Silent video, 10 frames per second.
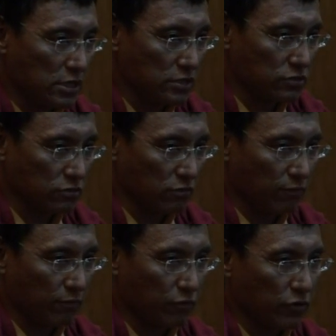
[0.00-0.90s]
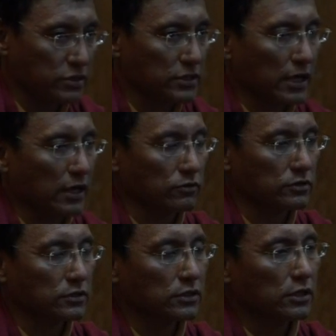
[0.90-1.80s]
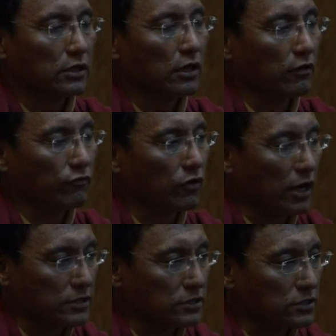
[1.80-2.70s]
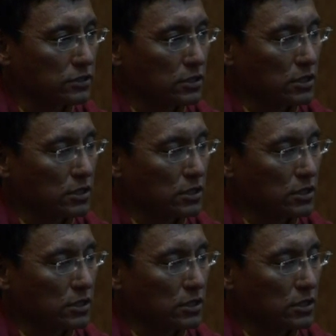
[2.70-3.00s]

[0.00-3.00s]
sort of pointed out for us